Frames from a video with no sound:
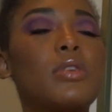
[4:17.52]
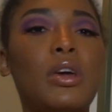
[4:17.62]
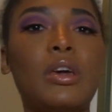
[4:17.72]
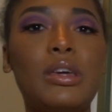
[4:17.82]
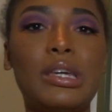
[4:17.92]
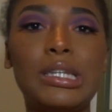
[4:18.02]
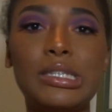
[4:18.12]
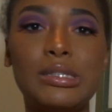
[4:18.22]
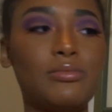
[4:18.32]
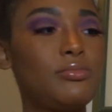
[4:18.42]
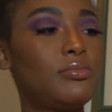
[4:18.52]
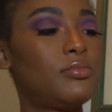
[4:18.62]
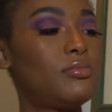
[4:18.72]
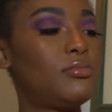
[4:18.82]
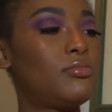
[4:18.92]
Okay, and
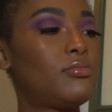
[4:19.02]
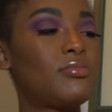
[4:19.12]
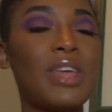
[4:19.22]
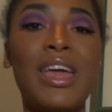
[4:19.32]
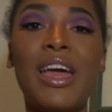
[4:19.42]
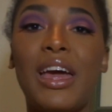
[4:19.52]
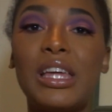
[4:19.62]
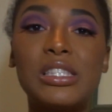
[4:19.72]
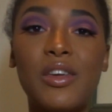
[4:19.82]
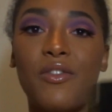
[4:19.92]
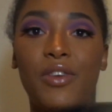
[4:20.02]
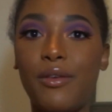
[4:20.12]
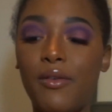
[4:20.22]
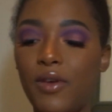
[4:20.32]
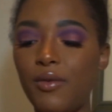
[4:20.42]
it's
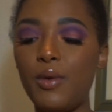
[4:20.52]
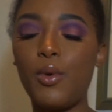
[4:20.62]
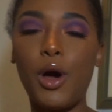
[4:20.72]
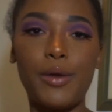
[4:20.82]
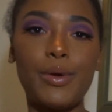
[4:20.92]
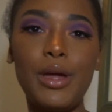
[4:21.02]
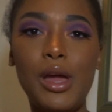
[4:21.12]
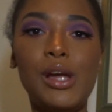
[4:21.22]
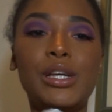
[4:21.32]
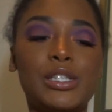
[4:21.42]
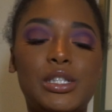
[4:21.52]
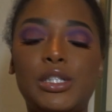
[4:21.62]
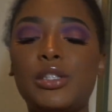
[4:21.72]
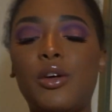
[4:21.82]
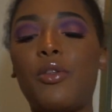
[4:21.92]
very watery.
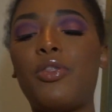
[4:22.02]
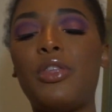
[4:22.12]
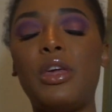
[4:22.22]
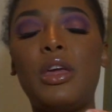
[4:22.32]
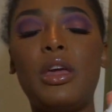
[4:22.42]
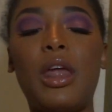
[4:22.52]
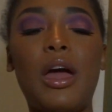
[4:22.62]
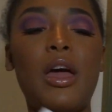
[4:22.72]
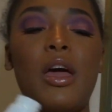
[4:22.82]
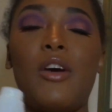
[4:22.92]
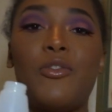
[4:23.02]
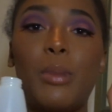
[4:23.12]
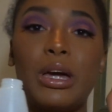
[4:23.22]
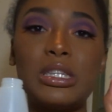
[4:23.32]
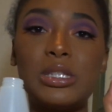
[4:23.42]
So then I have
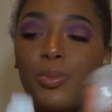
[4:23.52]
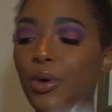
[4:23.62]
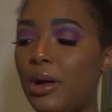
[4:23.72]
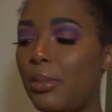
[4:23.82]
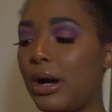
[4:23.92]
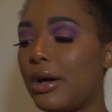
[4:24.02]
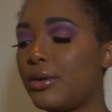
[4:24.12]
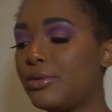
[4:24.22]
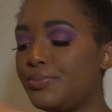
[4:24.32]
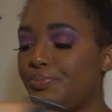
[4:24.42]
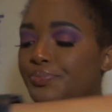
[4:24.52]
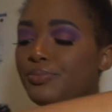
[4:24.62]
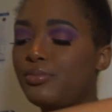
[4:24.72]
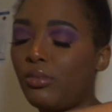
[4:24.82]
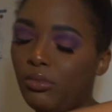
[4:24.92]
my spray bottle.
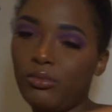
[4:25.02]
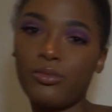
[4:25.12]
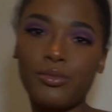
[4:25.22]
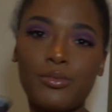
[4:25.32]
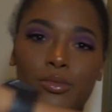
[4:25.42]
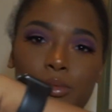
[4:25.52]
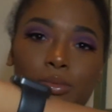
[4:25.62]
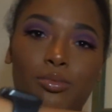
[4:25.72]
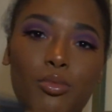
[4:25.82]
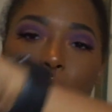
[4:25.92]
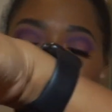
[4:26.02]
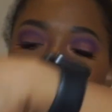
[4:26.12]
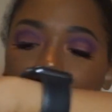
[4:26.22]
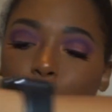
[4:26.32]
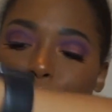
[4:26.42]
We're
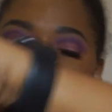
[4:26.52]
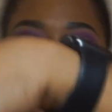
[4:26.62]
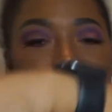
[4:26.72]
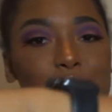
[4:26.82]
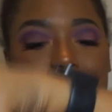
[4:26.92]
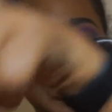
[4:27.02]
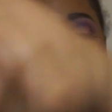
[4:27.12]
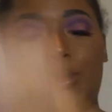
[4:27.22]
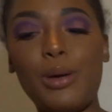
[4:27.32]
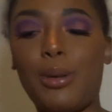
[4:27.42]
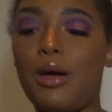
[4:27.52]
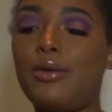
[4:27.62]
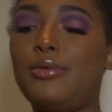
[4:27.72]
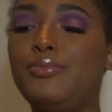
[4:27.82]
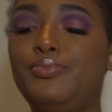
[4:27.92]
gonna pour it into the spray
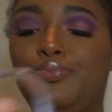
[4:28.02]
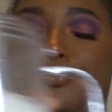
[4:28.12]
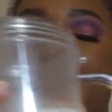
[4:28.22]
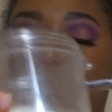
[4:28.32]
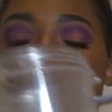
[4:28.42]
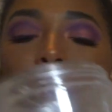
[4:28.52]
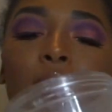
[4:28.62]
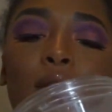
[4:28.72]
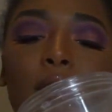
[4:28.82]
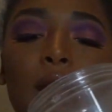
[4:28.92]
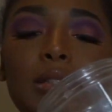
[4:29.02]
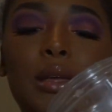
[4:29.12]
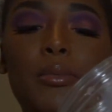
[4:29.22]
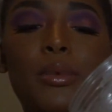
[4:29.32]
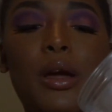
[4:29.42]
bottle. Guys,
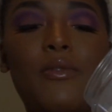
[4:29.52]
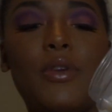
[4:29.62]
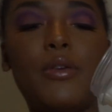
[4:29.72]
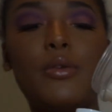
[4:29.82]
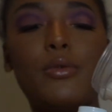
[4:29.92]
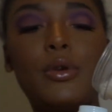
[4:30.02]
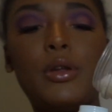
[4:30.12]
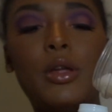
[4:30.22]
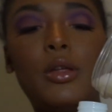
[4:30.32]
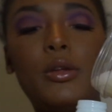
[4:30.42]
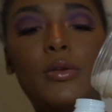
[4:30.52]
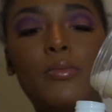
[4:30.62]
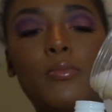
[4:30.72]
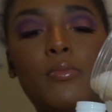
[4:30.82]
I'm not very coordinated.